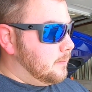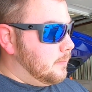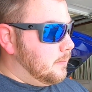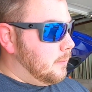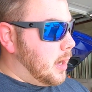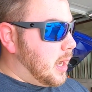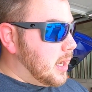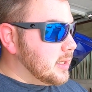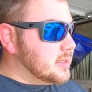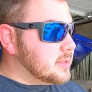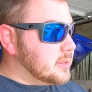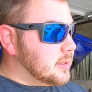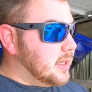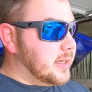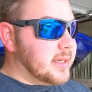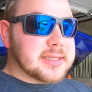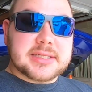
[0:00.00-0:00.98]
Mods,
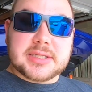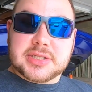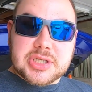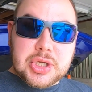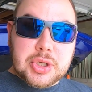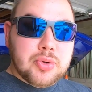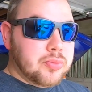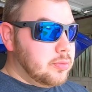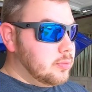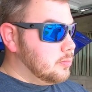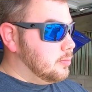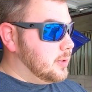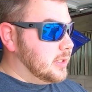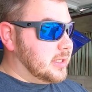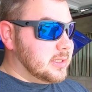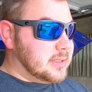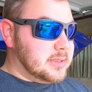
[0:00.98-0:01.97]
he gets a 2
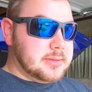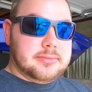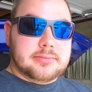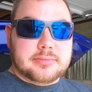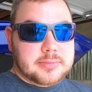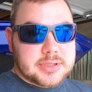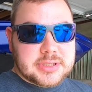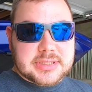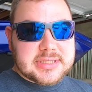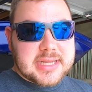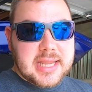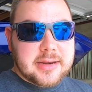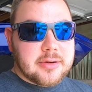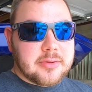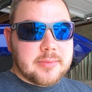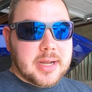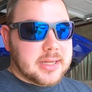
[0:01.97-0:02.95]
because
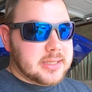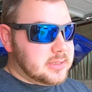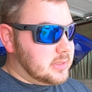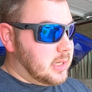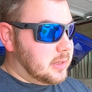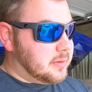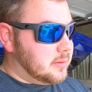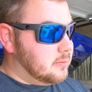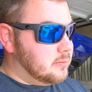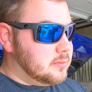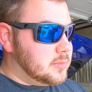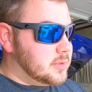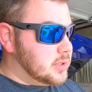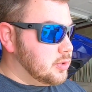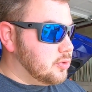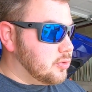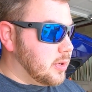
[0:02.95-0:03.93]
standard mods, nothing
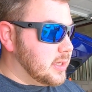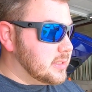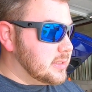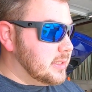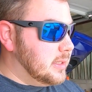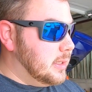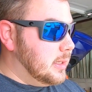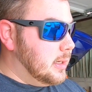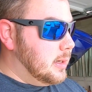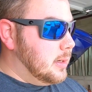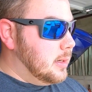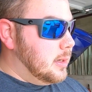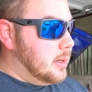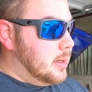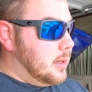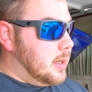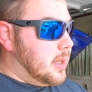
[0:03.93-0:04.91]
too crazy.
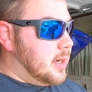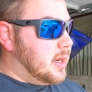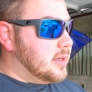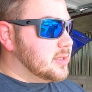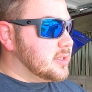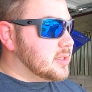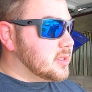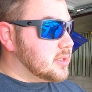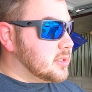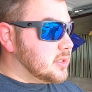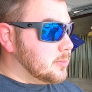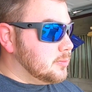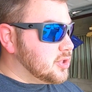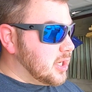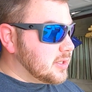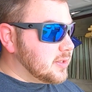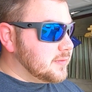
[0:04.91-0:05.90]
And then
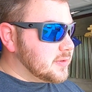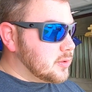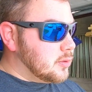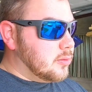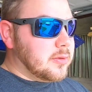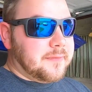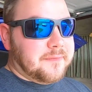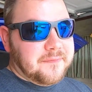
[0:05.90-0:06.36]
subjective score